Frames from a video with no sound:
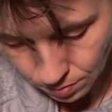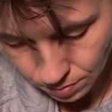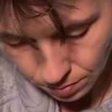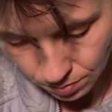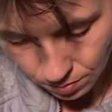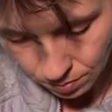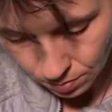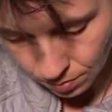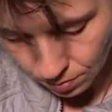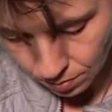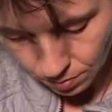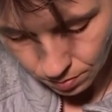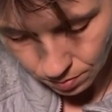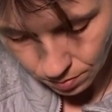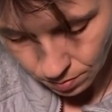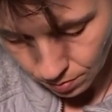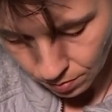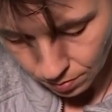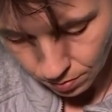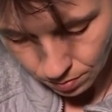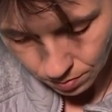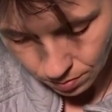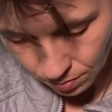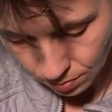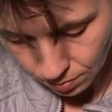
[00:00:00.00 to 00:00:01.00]

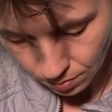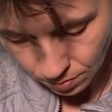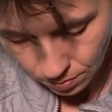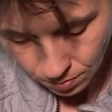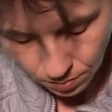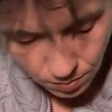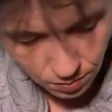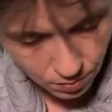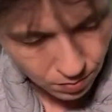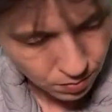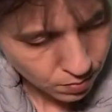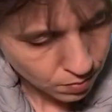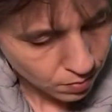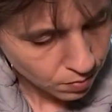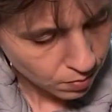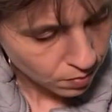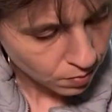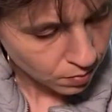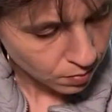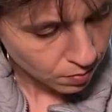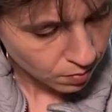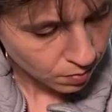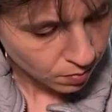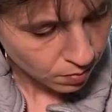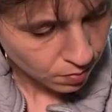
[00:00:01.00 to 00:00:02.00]

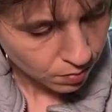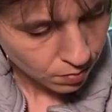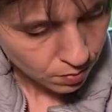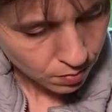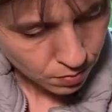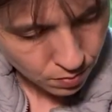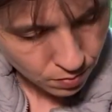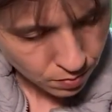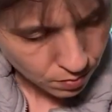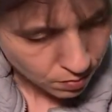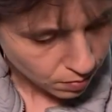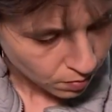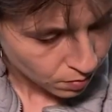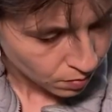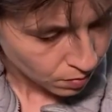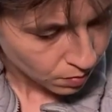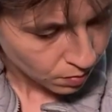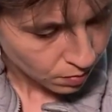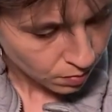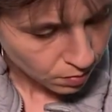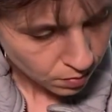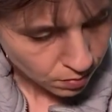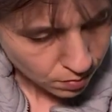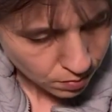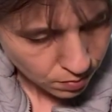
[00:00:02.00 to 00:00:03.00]

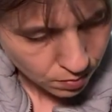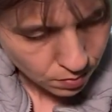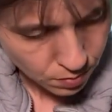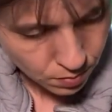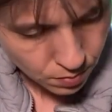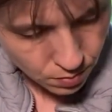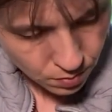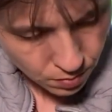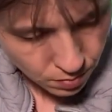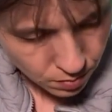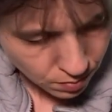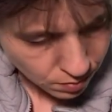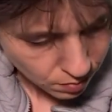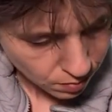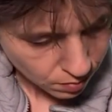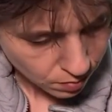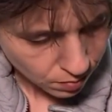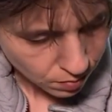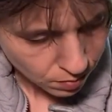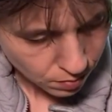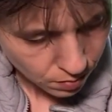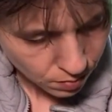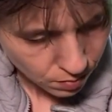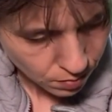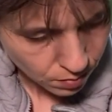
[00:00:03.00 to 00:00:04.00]

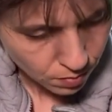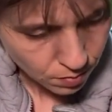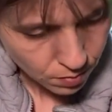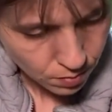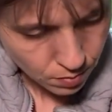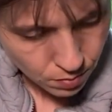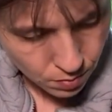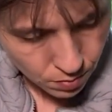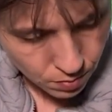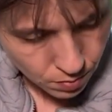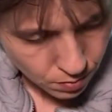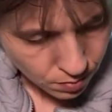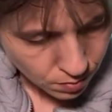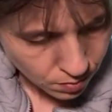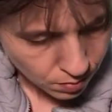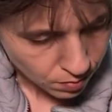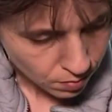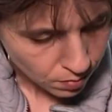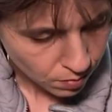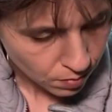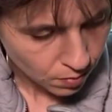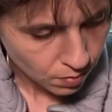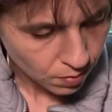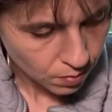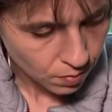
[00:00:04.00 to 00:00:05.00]

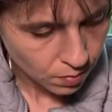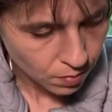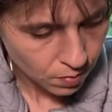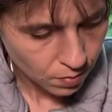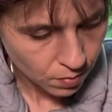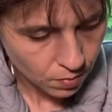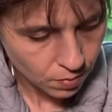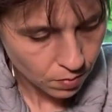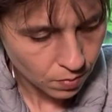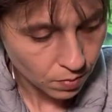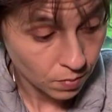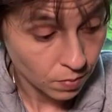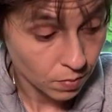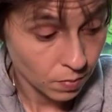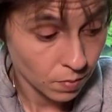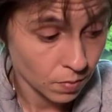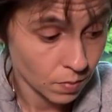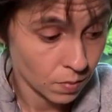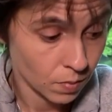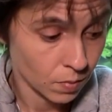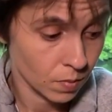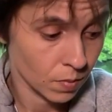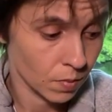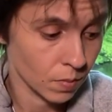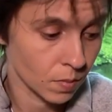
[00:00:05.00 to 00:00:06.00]

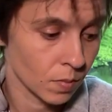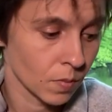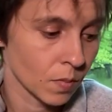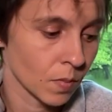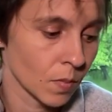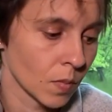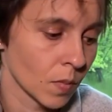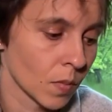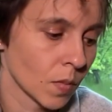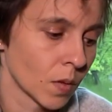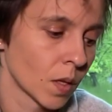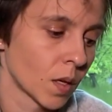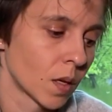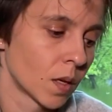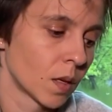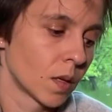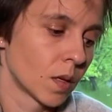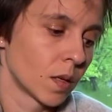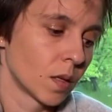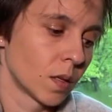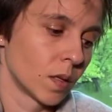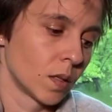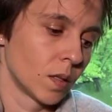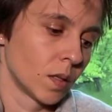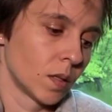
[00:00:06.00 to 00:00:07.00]

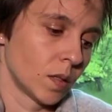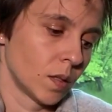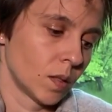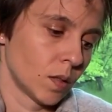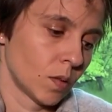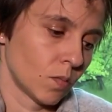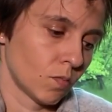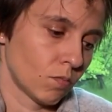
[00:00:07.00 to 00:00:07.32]
No one is speaking in this clip.